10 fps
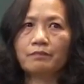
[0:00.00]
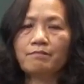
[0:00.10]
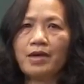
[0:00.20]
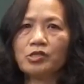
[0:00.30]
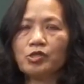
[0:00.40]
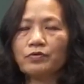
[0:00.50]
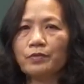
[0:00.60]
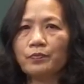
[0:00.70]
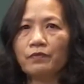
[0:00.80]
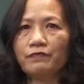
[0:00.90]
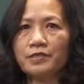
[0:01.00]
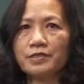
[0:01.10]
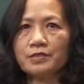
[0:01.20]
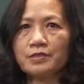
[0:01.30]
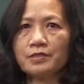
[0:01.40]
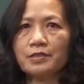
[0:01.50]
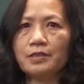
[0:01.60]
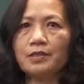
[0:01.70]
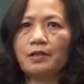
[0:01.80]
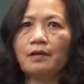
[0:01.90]
measuring
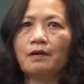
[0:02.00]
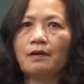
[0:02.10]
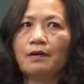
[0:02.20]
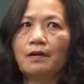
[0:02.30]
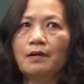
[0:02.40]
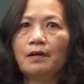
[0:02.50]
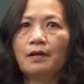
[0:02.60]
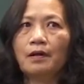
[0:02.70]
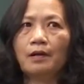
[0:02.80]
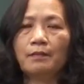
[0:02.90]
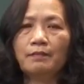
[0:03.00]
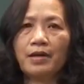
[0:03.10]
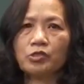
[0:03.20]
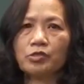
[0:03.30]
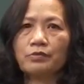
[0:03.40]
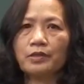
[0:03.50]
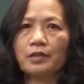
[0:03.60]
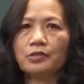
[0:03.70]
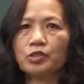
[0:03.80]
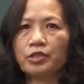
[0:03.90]
proficiency or
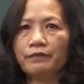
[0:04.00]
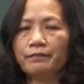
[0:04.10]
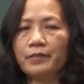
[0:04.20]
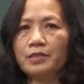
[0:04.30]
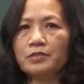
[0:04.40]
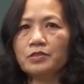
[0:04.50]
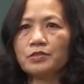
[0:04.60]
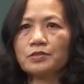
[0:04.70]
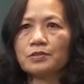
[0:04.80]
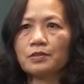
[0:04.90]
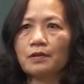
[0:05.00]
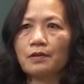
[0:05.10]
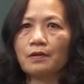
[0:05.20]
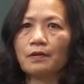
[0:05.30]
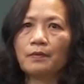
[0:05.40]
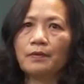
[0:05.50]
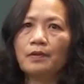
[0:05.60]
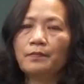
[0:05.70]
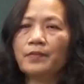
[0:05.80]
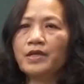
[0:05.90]
measuring achievements or
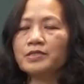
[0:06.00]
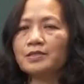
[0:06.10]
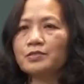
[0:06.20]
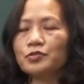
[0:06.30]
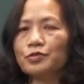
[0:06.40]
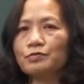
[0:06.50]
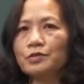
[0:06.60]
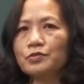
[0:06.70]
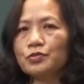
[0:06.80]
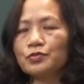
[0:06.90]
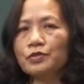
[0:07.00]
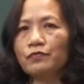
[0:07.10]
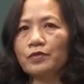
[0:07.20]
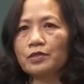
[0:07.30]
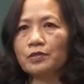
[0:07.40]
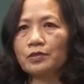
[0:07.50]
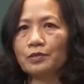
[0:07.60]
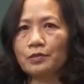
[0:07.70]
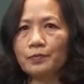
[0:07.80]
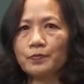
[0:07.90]
placing students to different
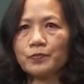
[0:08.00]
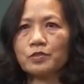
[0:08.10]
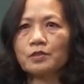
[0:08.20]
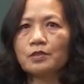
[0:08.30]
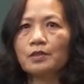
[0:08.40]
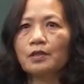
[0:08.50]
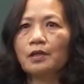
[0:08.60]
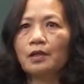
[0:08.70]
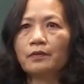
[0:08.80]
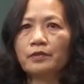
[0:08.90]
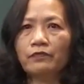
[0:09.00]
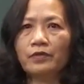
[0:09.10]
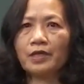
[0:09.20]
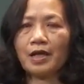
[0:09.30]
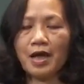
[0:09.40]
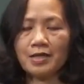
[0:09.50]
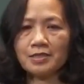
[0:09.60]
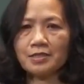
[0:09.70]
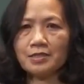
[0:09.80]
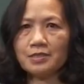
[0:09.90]
groups, different
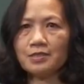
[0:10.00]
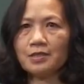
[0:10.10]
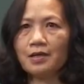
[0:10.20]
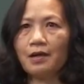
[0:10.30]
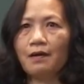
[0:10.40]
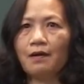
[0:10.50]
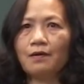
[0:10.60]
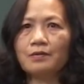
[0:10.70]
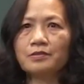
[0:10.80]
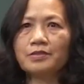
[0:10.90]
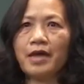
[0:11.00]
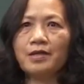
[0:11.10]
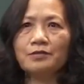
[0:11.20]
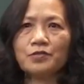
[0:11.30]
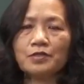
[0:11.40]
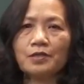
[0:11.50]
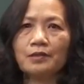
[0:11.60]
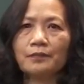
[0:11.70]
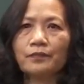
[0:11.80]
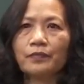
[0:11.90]
classes,
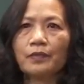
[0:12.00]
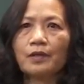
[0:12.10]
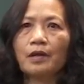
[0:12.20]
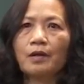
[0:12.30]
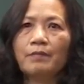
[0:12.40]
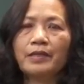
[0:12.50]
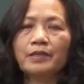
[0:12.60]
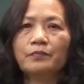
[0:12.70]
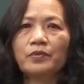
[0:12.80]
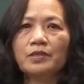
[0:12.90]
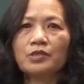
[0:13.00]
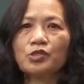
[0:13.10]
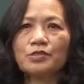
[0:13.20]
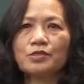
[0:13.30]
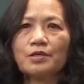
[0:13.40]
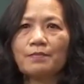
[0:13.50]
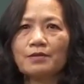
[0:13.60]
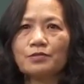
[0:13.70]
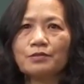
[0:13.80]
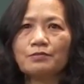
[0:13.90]
diagnosing, making predictions
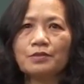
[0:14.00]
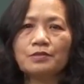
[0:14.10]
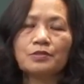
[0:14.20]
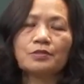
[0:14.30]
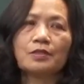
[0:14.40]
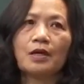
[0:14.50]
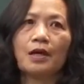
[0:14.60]
about students'